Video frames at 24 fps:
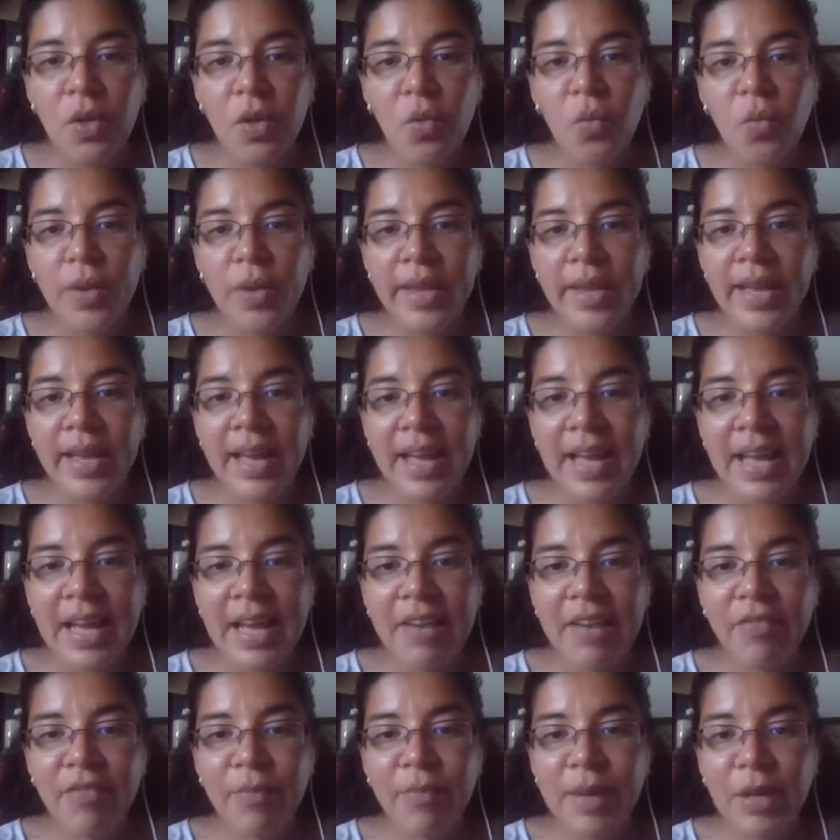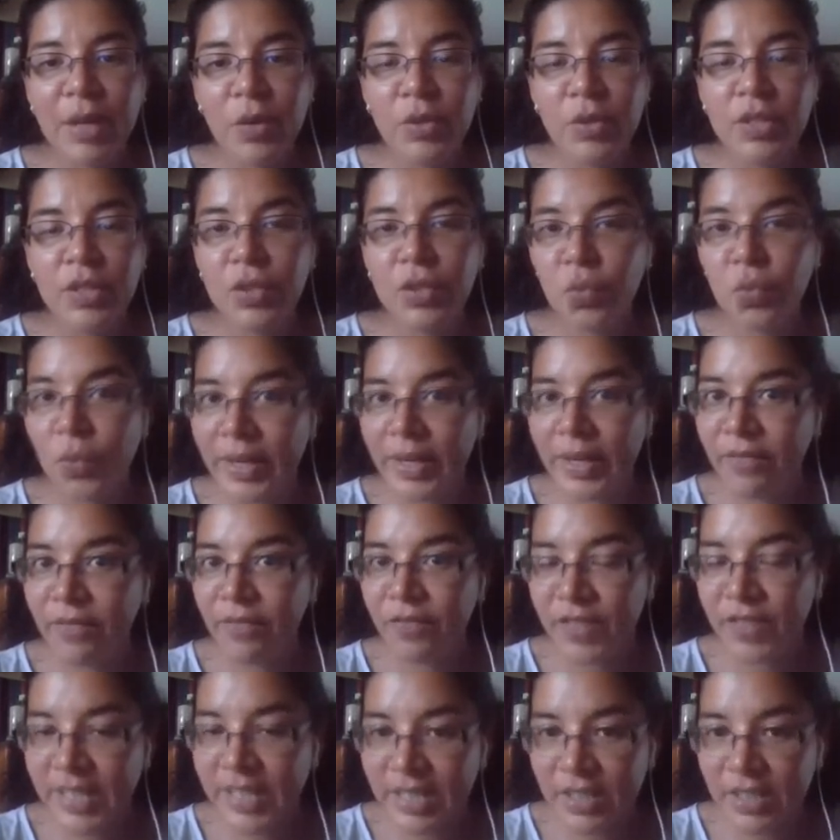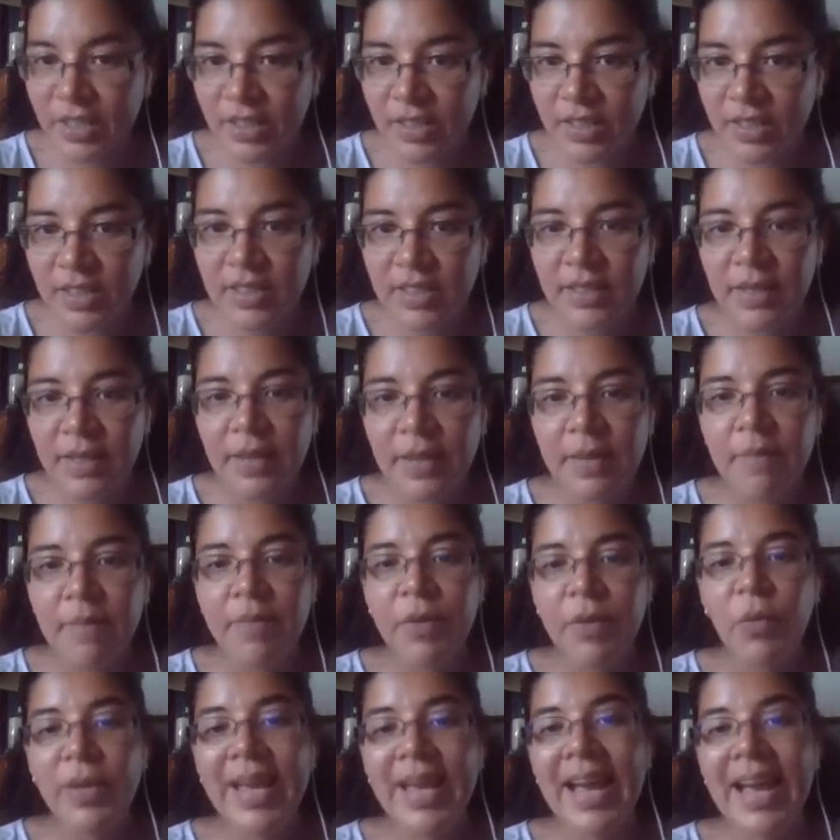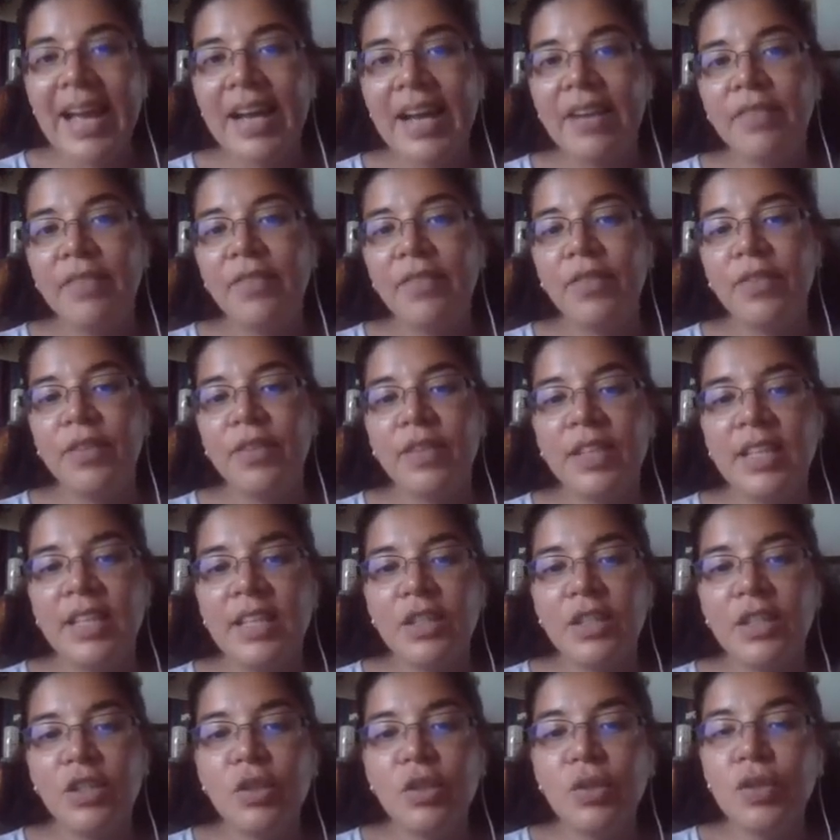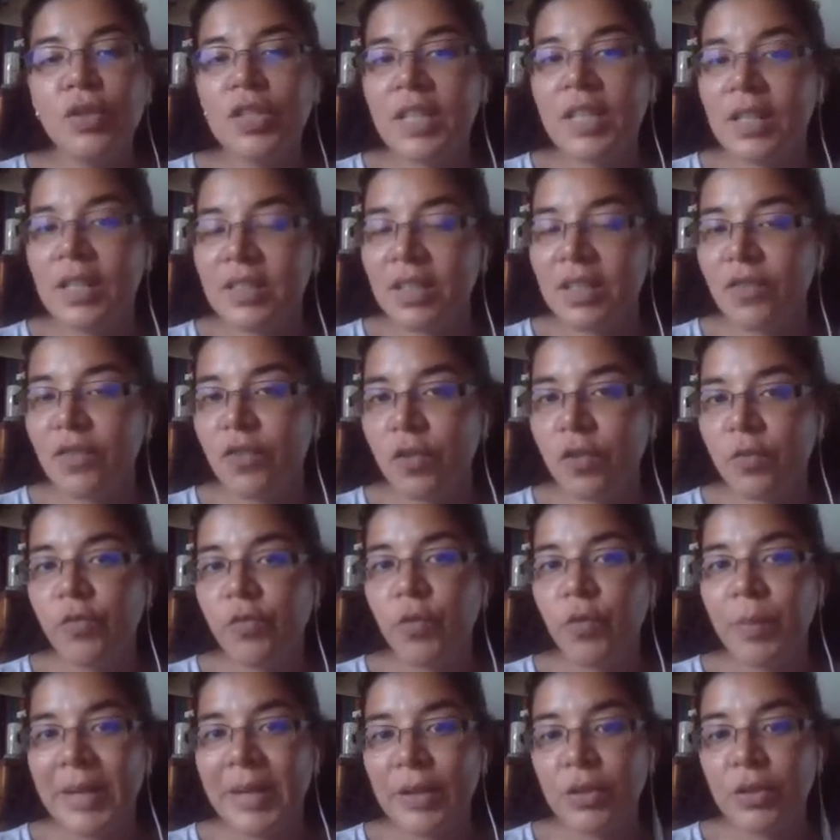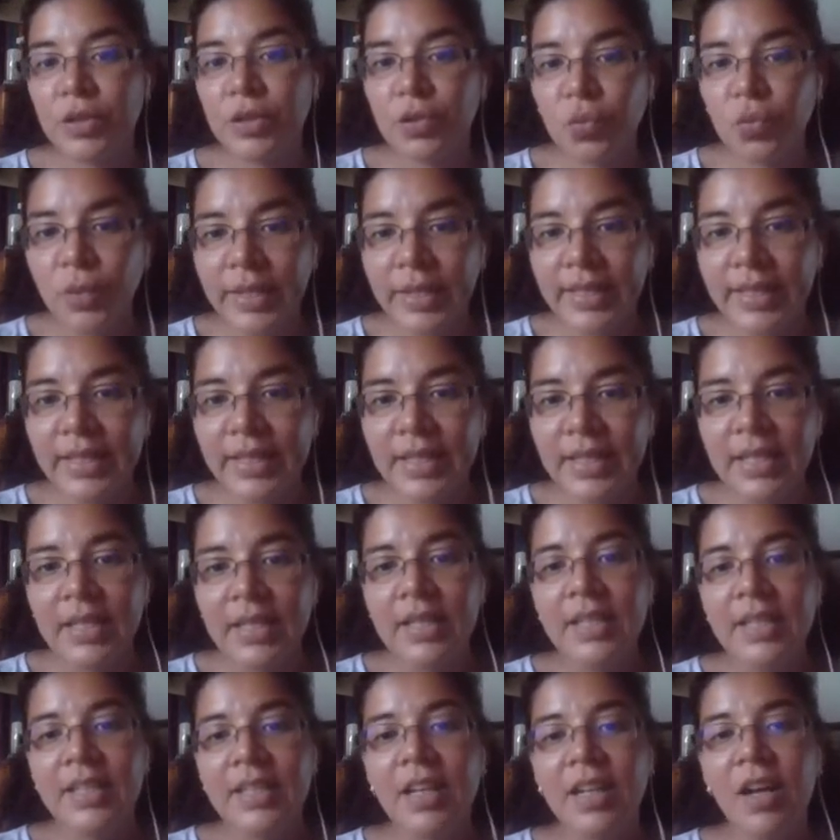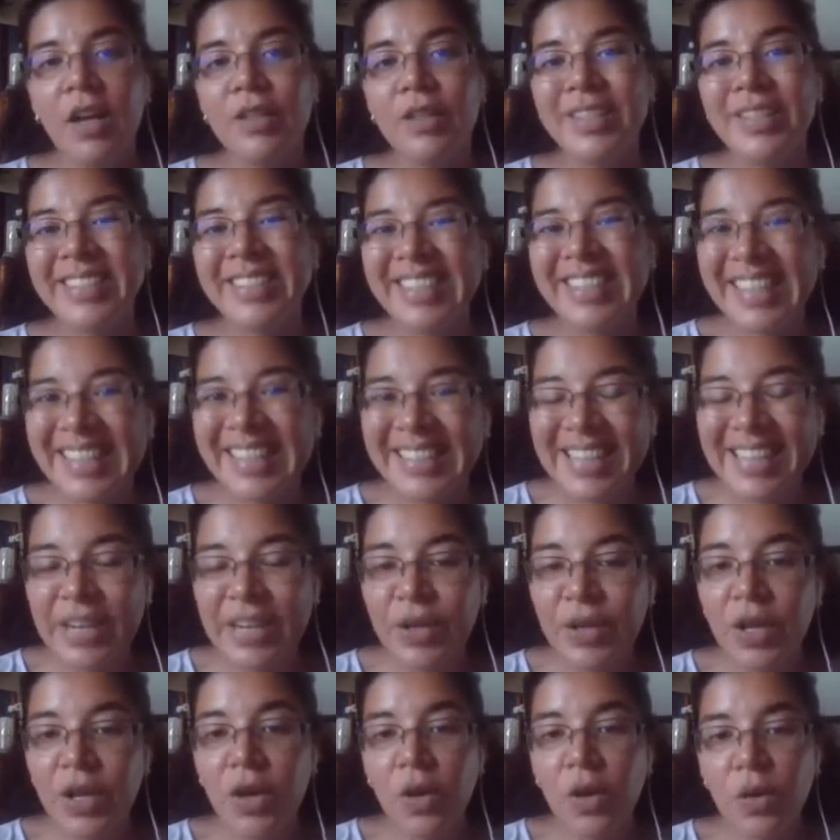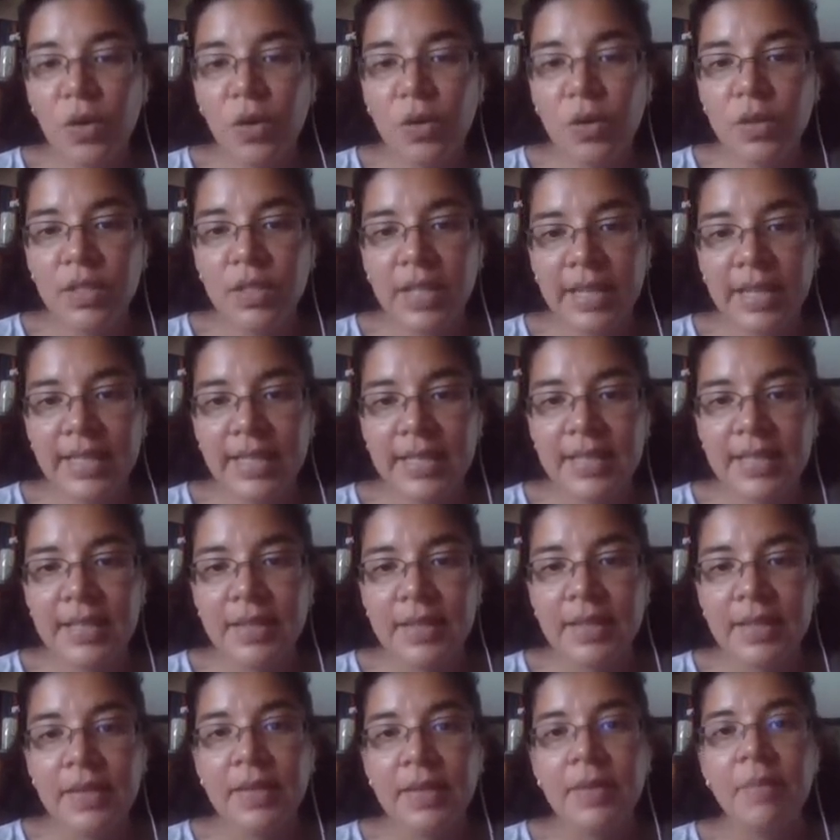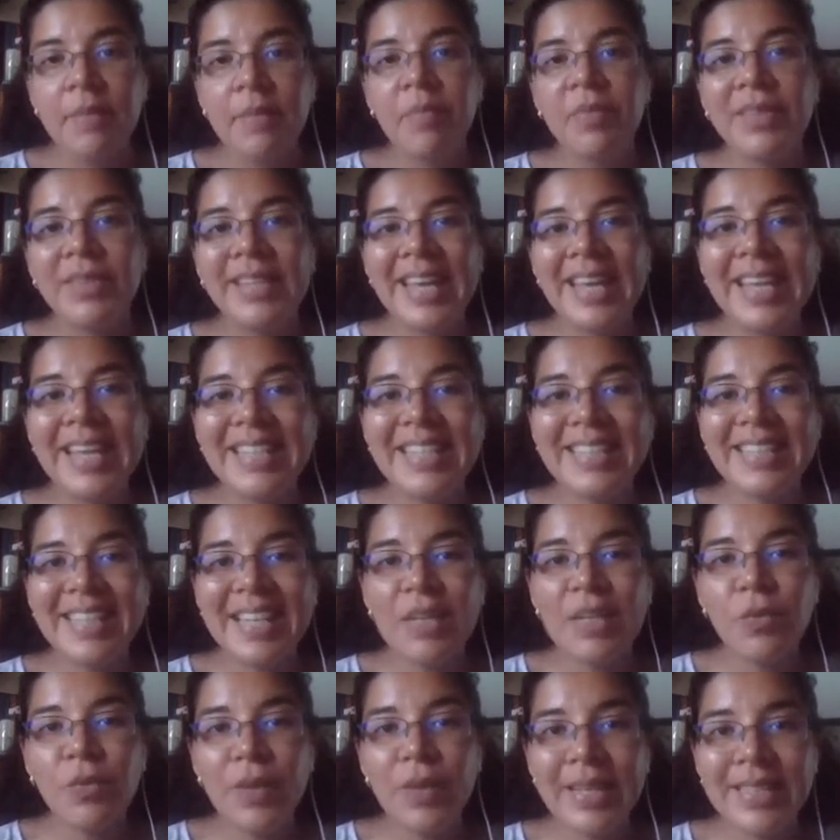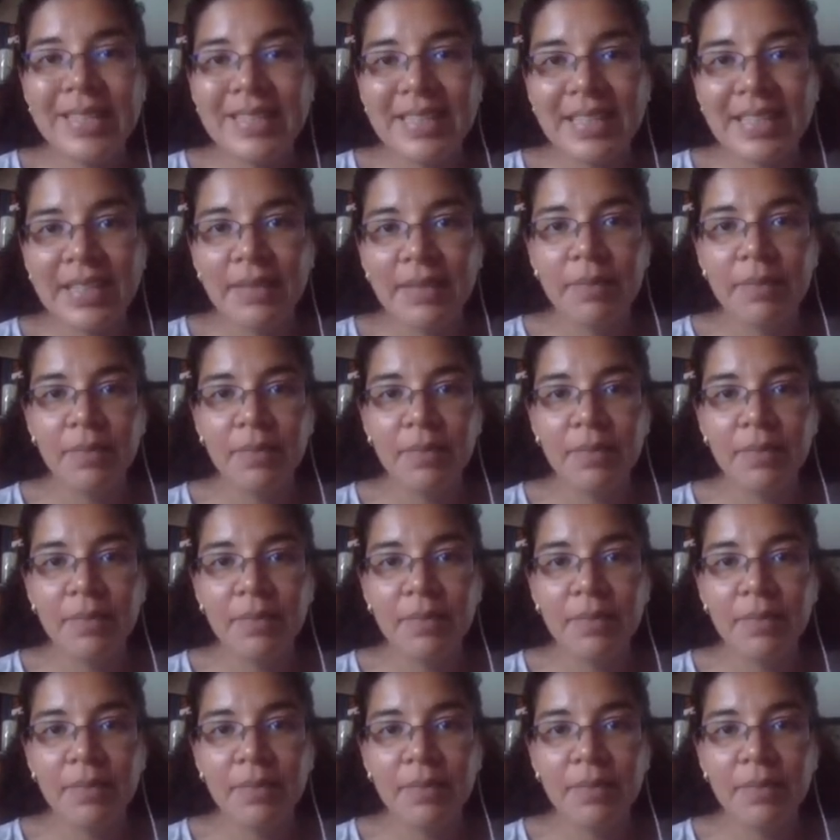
We have meiosis 1 finishes. We have the 2 cells that form from meiosis 1 called secondary oocytes. They stay arrested.